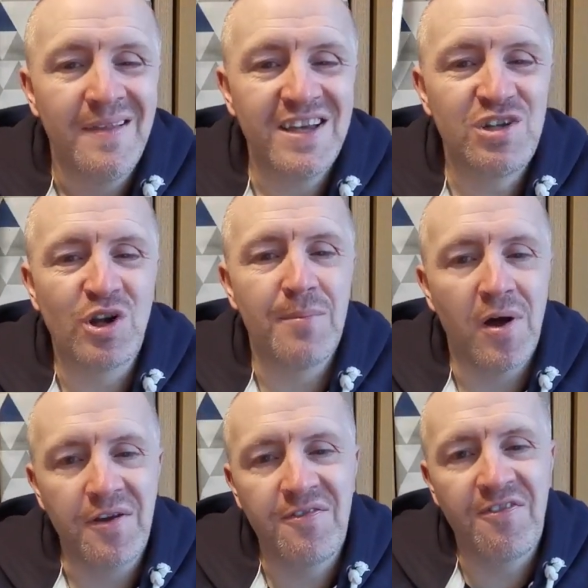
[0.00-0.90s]
Let's look at
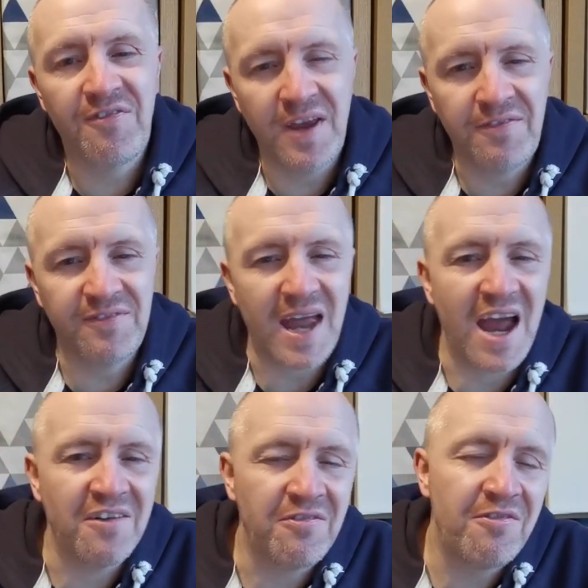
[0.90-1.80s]
my fifth
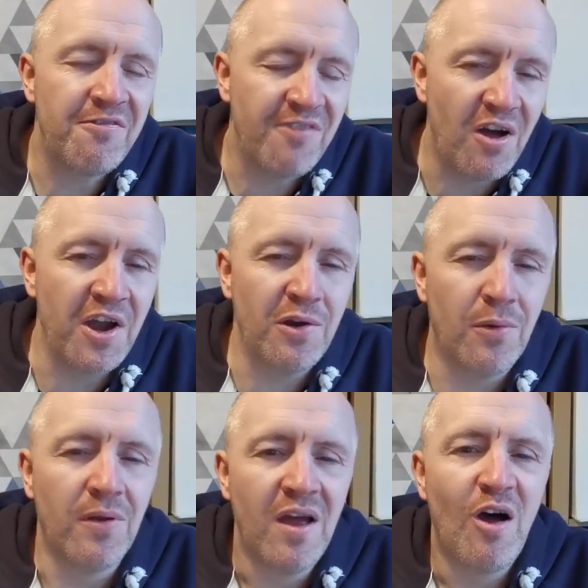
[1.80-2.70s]
and
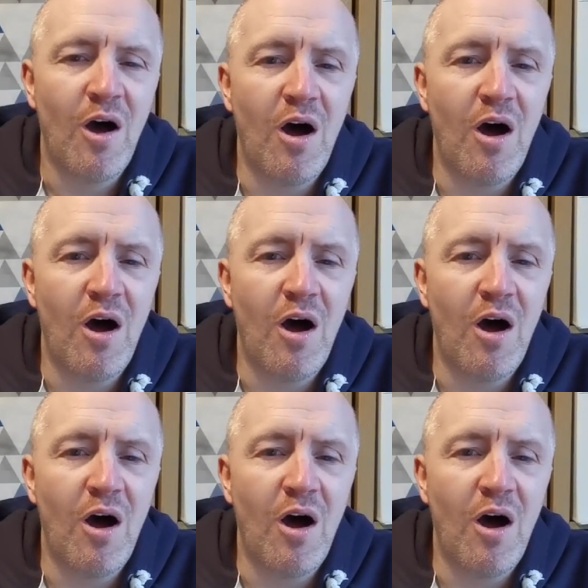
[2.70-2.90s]
final